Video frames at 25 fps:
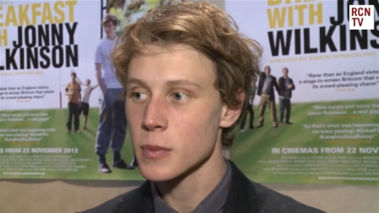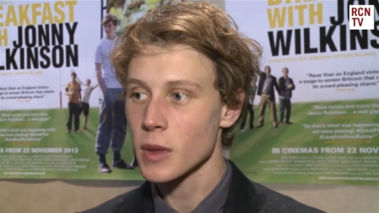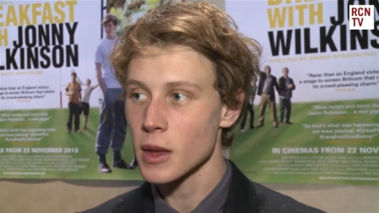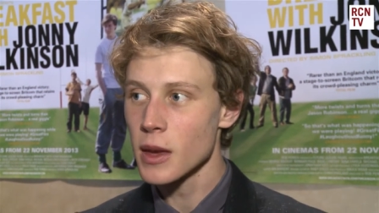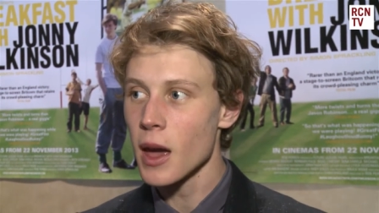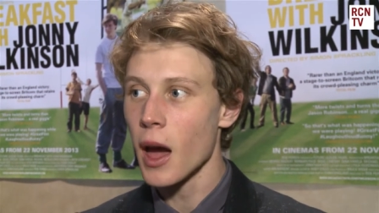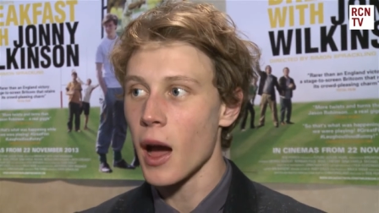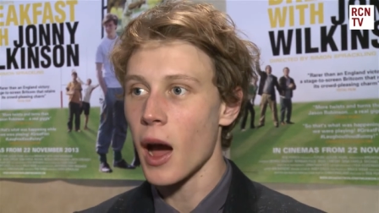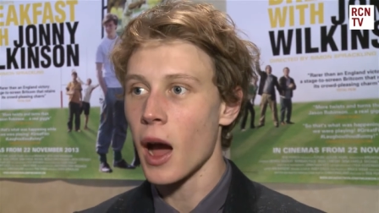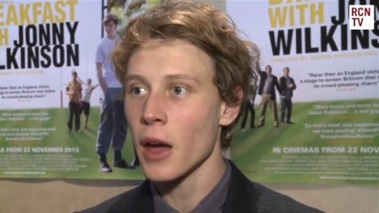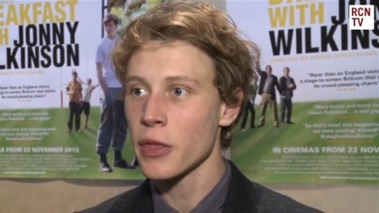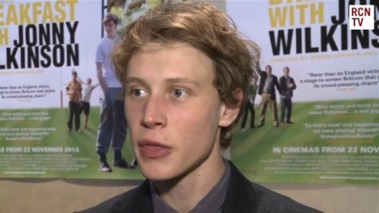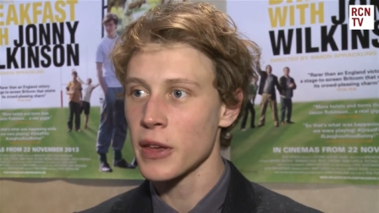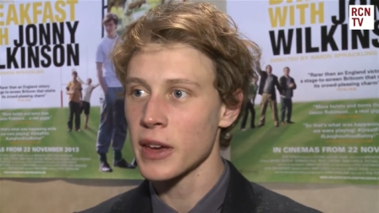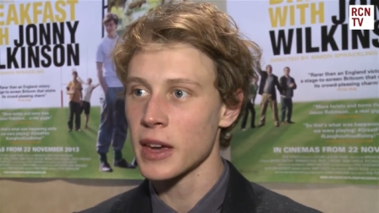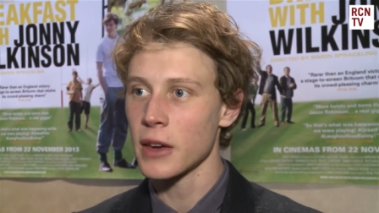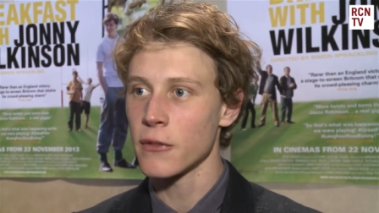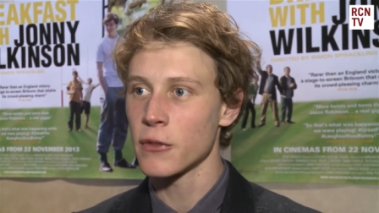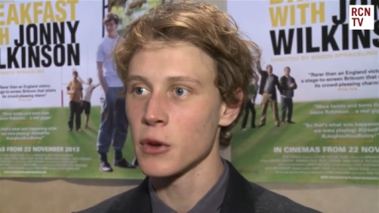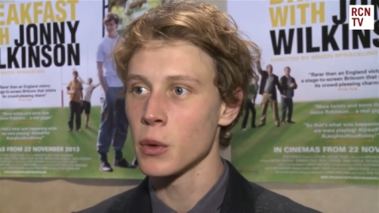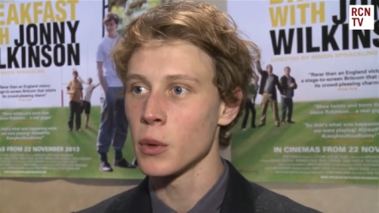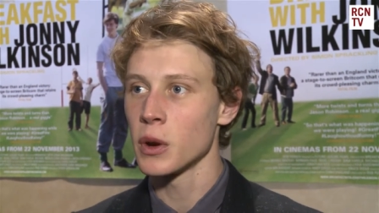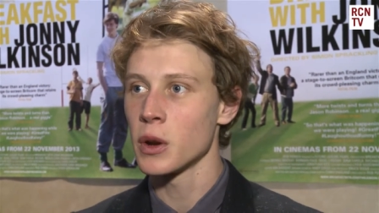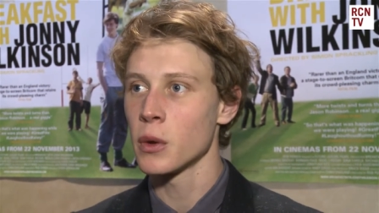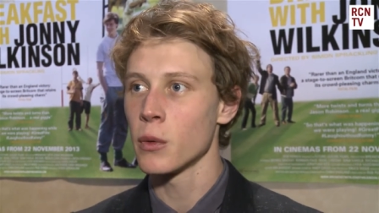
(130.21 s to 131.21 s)
yeah i think
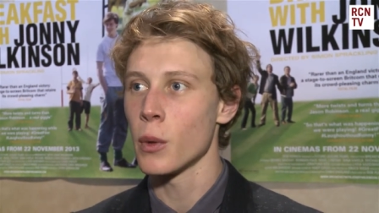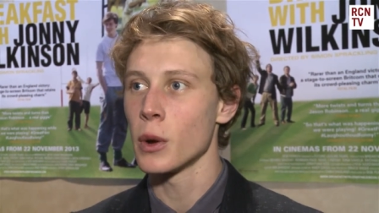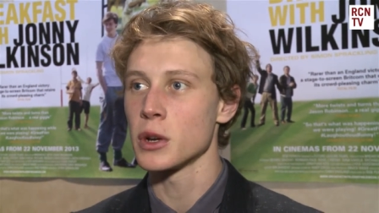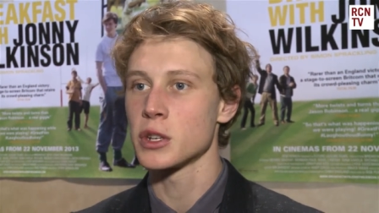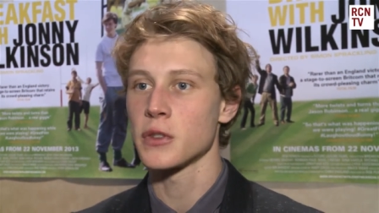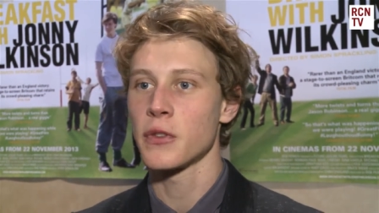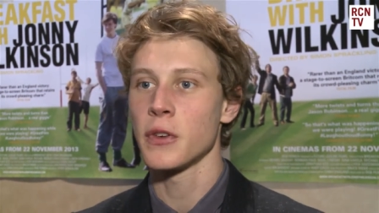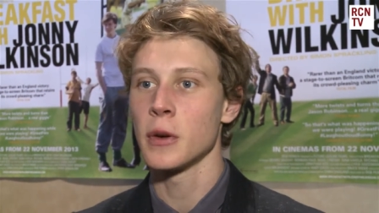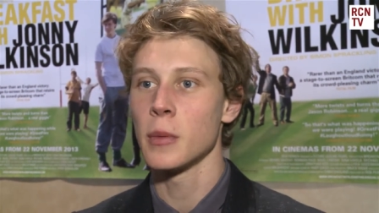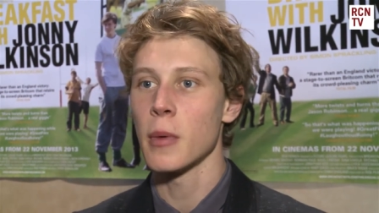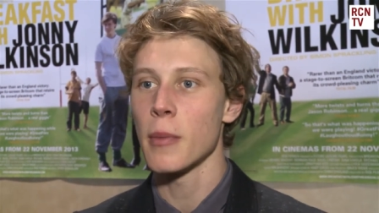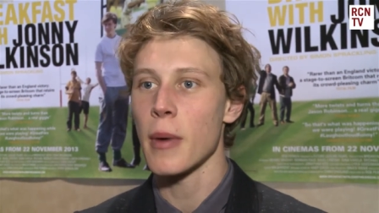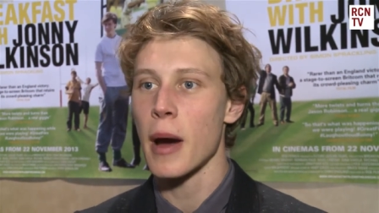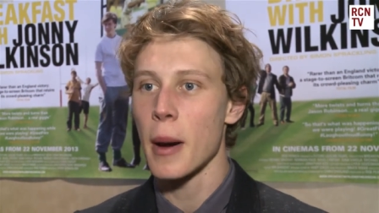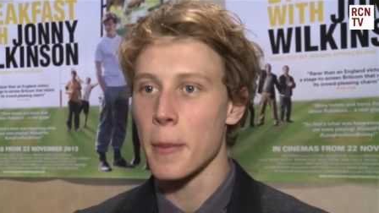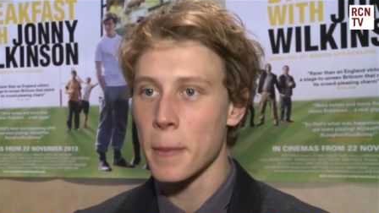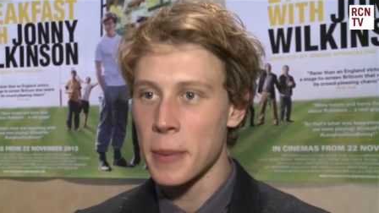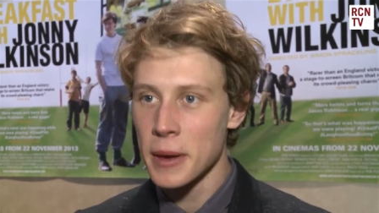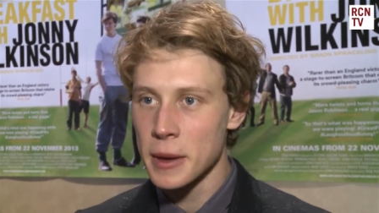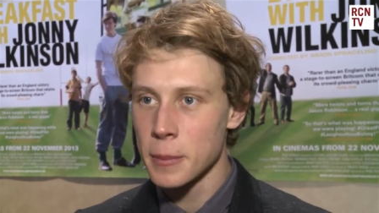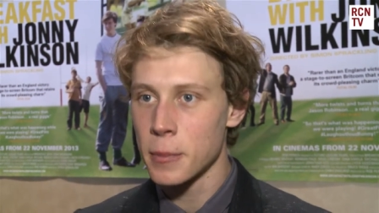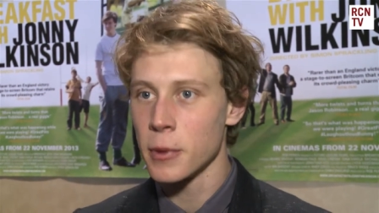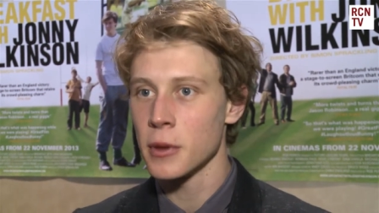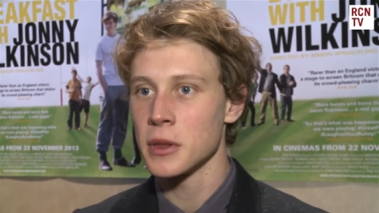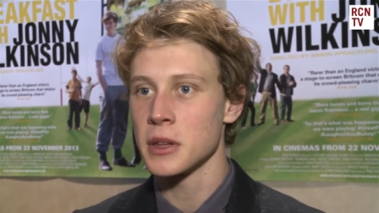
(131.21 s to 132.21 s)
if you want to watch a film about
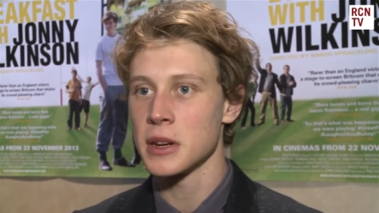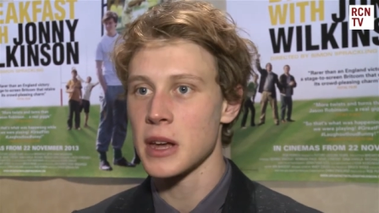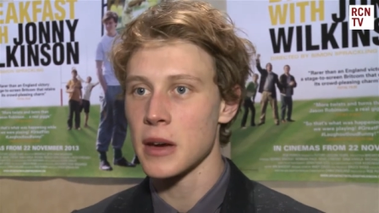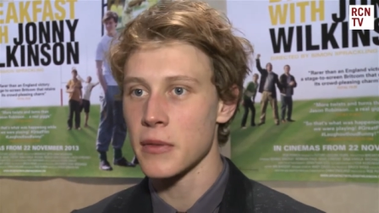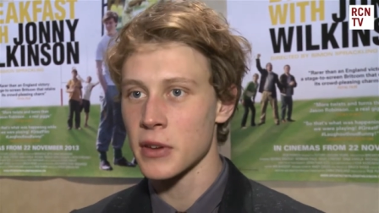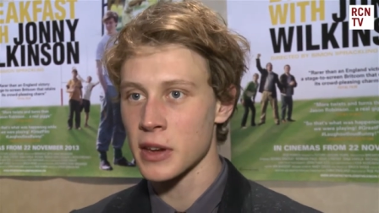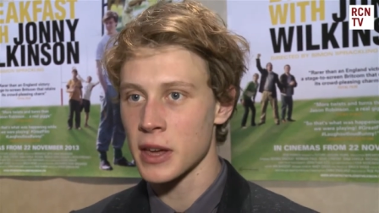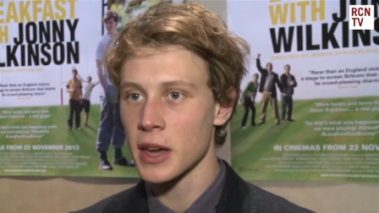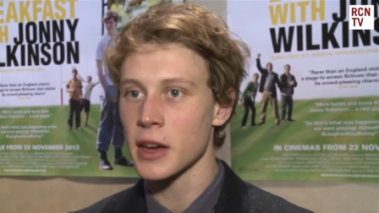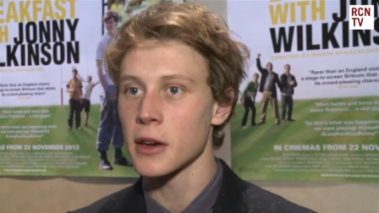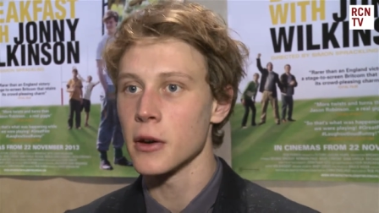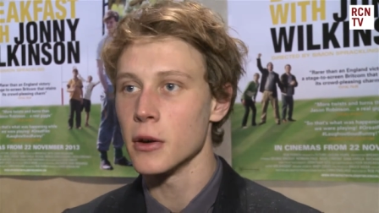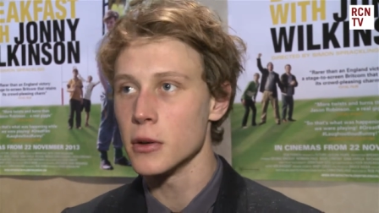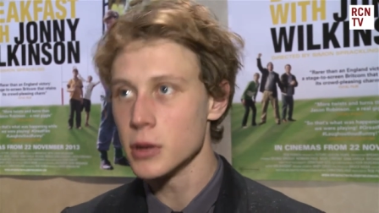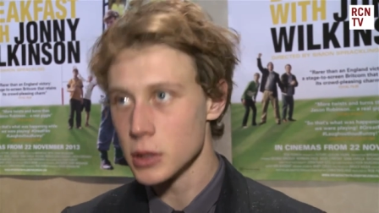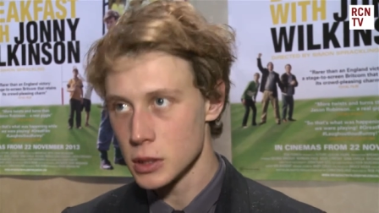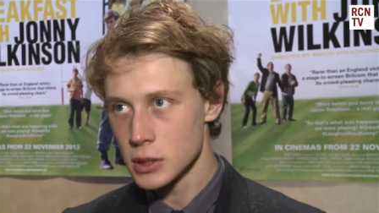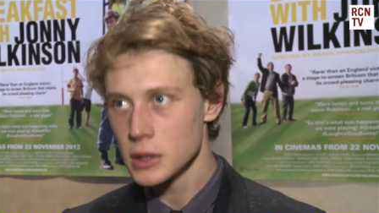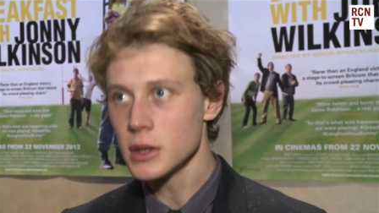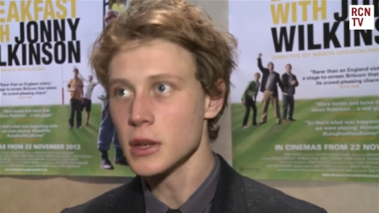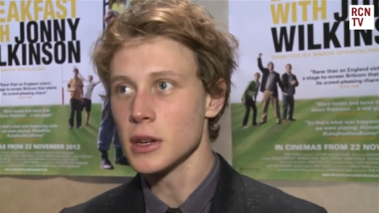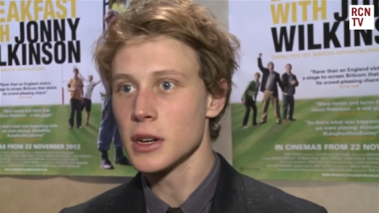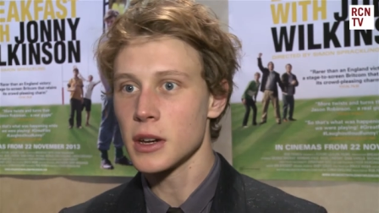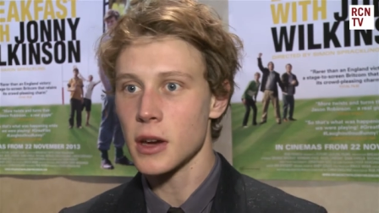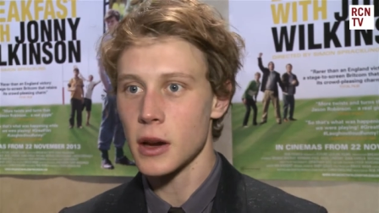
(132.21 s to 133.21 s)
people and have a giggle
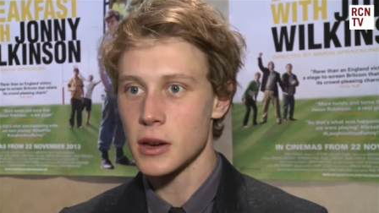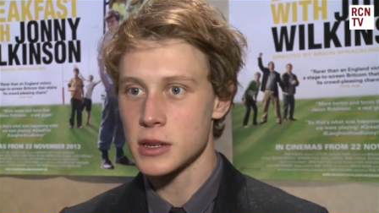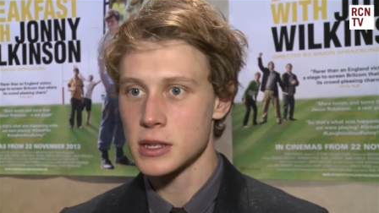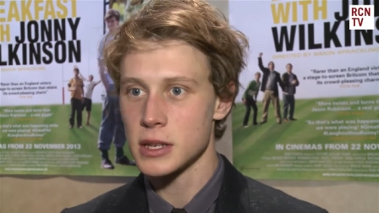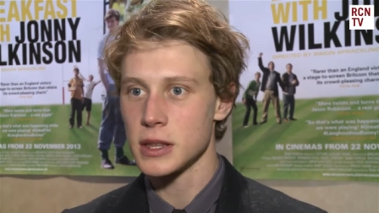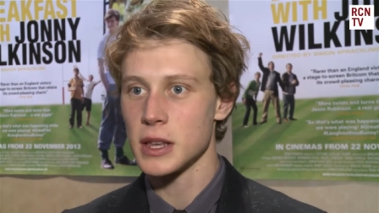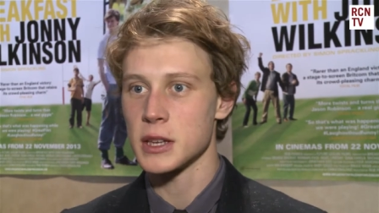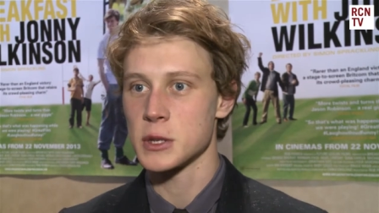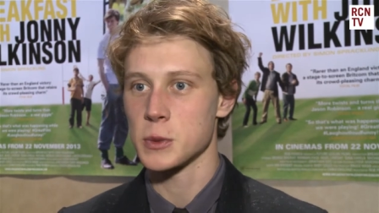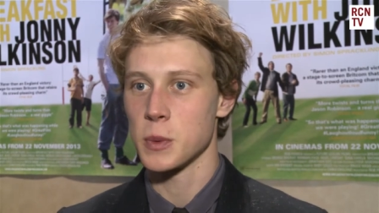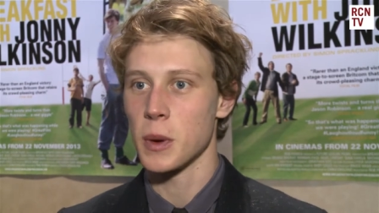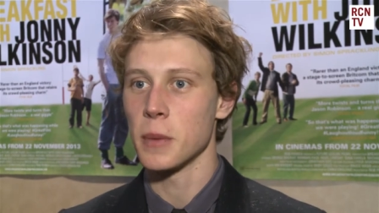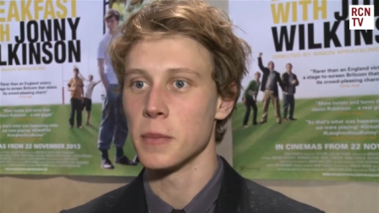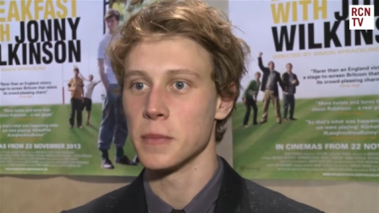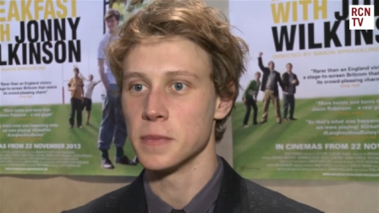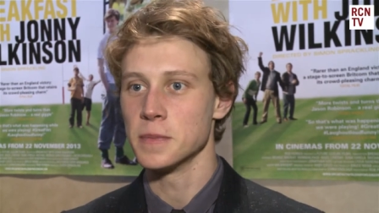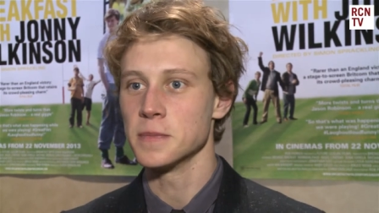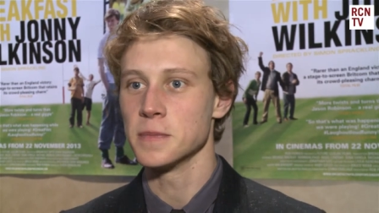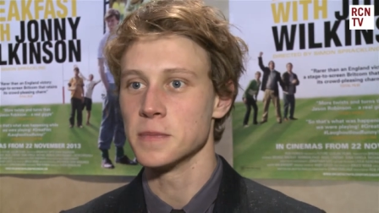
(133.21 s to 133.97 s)
go see this one